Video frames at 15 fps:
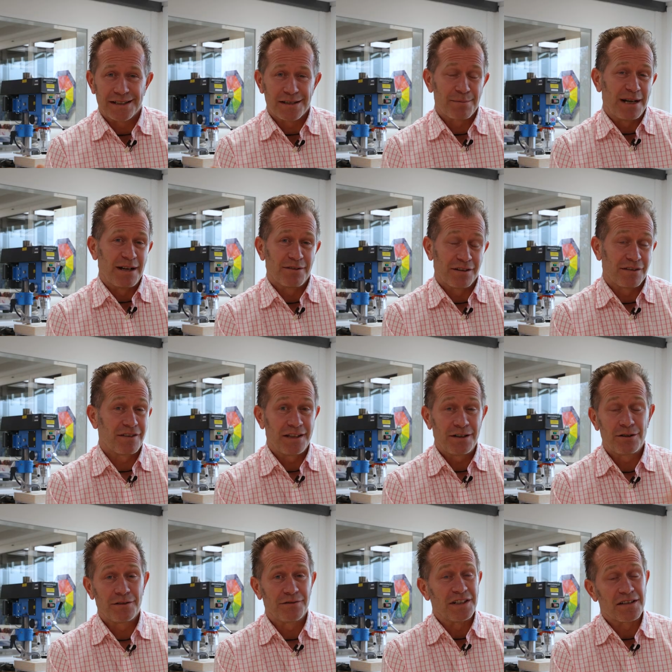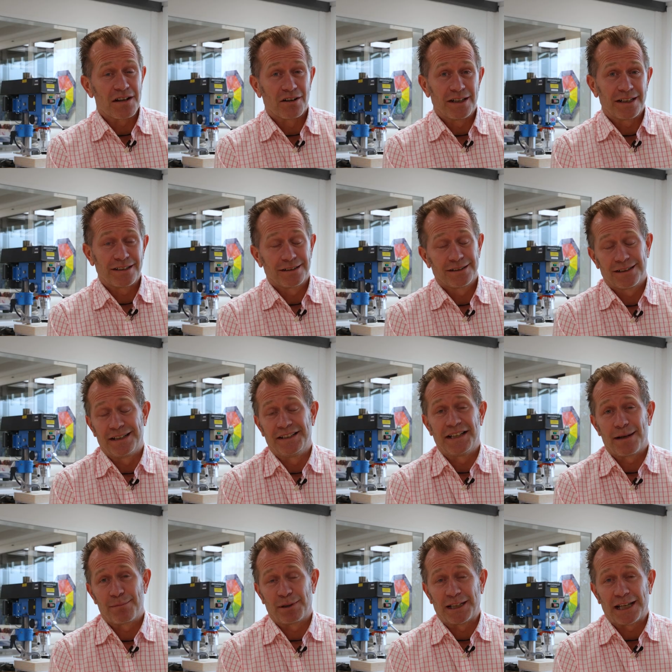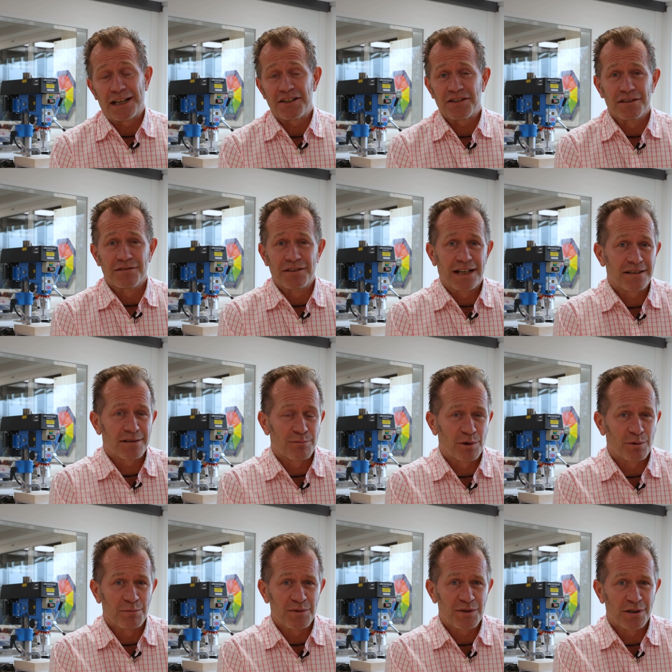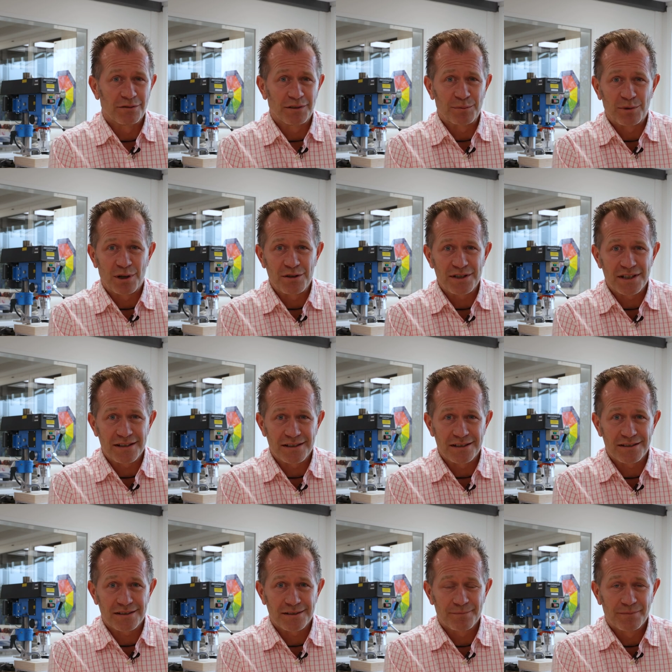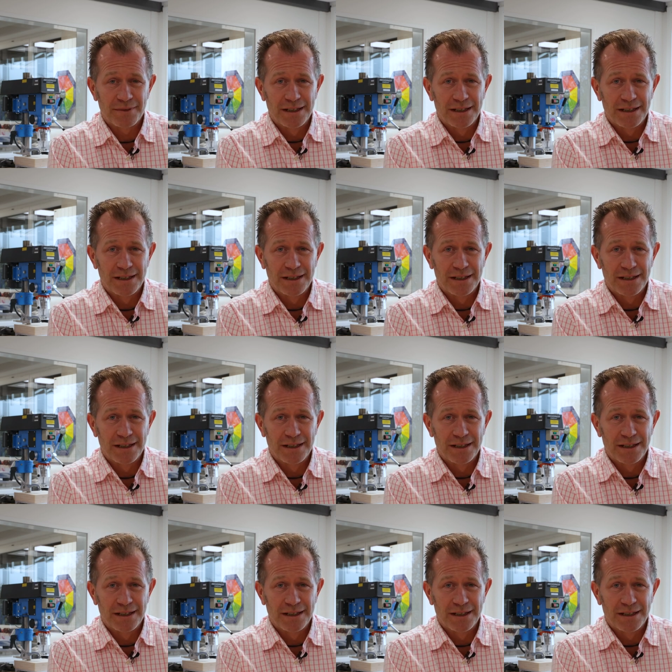is about the theory of design and the application of that to problem-solving processes.